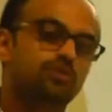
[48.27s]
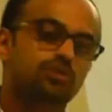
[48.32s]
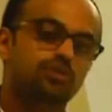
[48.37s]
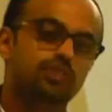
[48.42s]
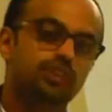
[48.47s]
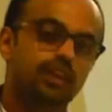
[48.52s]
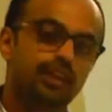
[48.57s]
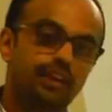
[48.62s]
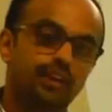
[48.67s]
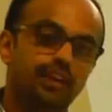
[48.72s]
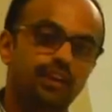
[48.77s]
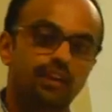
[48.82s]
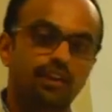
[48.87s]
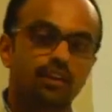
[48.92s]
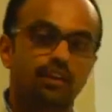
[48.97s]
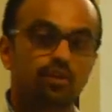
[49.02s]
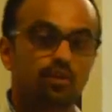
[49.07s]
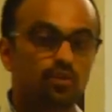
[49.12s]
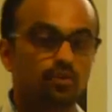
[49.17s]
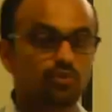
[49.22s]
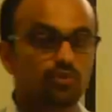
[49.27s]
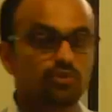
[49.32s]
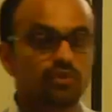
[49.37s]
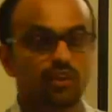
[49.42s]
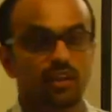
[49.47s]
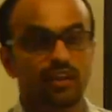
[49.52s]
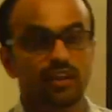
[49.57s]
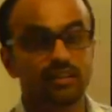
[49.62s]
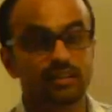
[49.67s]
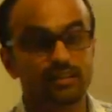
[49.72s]
generally
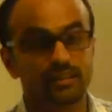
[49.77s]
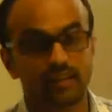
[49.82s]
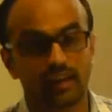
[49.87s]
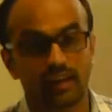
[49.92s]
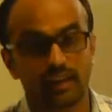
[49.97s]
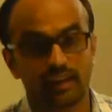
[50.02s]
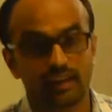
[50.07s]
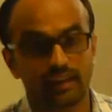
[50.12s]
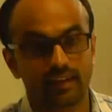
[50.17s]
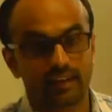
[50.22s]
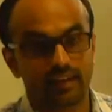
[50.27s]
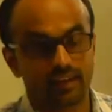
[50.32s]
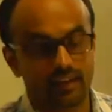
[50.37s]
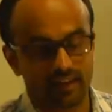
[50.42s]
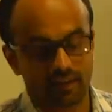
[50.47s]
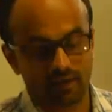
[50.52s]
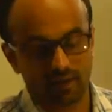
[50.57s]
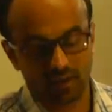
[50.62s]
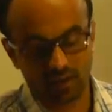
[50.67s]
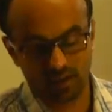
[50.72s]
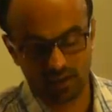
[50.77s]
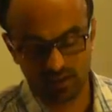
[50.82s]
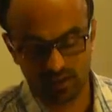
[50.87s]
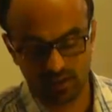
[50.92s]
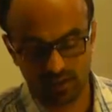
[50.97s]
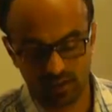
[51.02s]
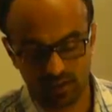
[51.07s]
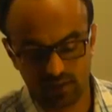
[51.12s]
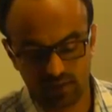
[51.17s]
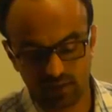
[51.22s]
use inside an
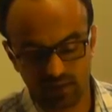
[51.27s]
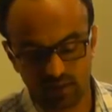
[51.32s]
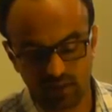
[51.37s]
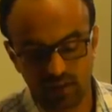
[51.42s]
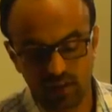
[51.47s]
organization.